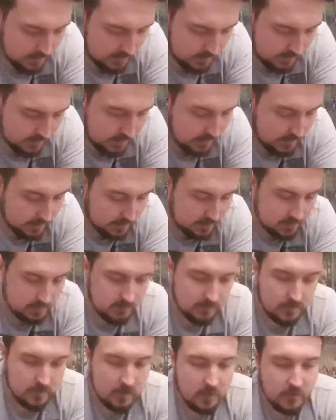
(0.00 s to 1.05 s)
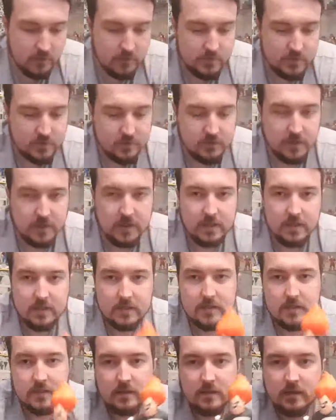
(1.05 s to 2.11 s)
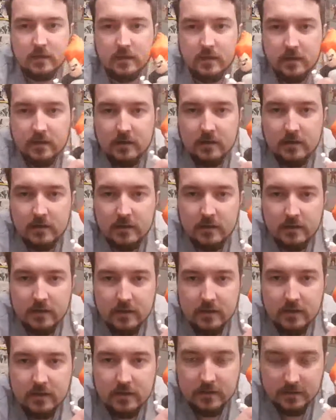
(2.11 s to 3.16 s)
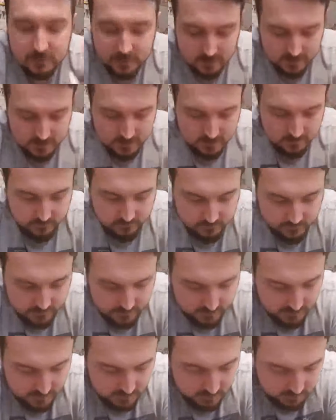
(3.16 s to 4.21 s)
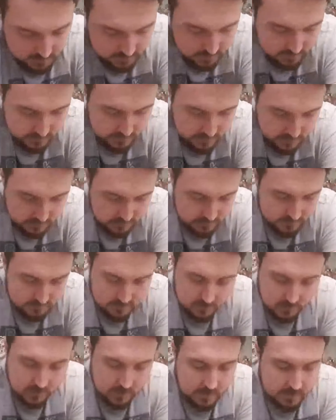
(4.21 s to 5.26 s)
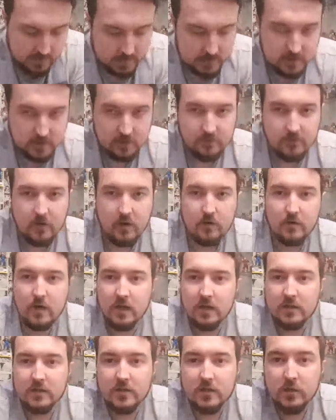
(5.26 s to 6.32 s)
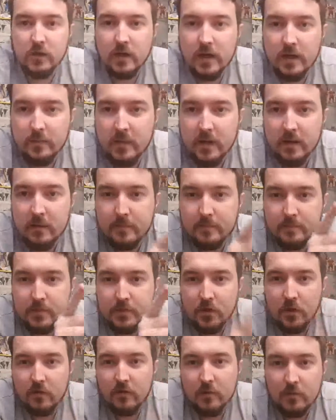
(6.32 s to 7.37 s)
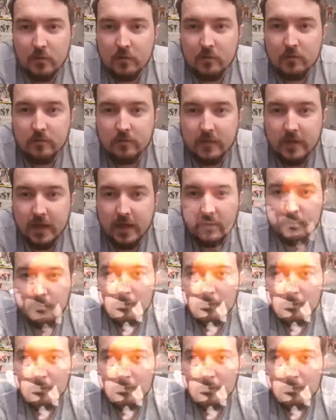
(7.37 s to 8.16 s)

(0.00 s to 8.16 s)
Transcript: and loads of these Disney Infinity Skylander stuff. I'll cut to a better shot of them all now.